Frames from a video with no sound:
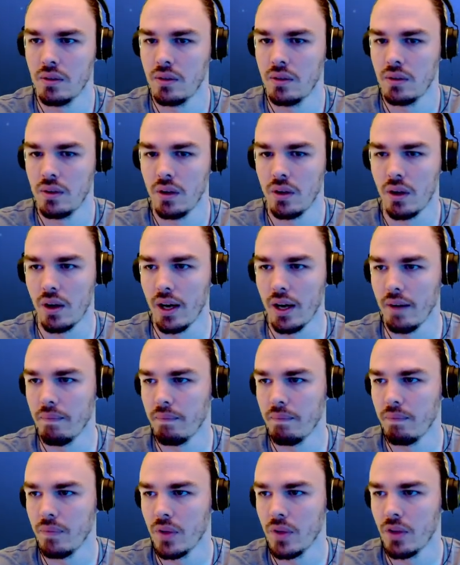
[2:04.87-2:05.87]
Alright.
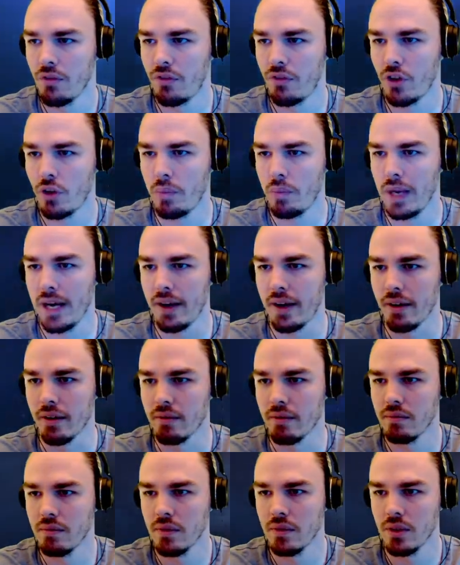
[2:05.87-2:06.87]
Fur pattern.
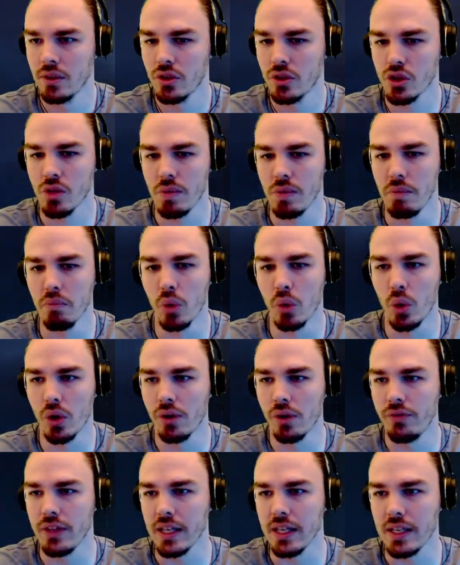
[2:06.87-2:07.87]
There's going to be more
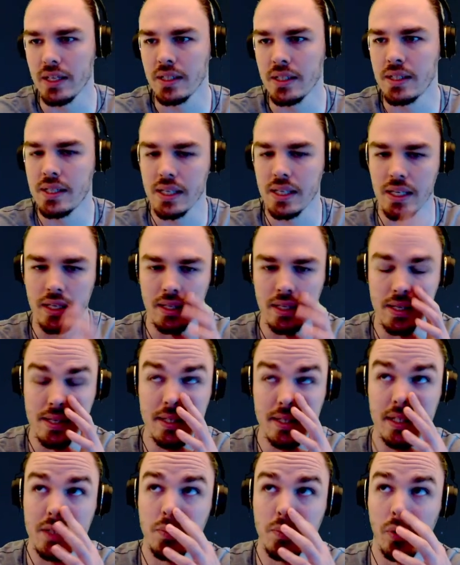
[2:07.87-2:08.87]
of these in
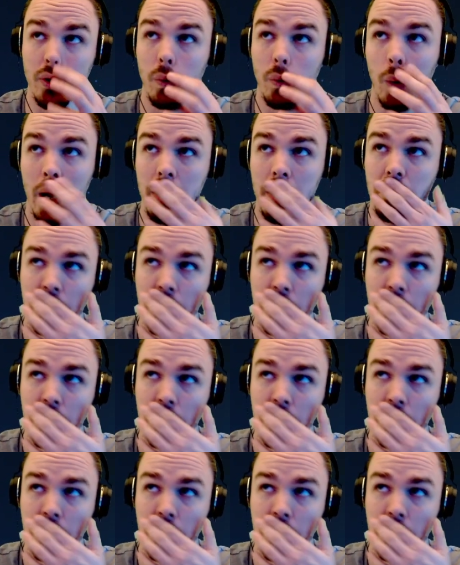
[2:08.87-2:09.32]
6.1.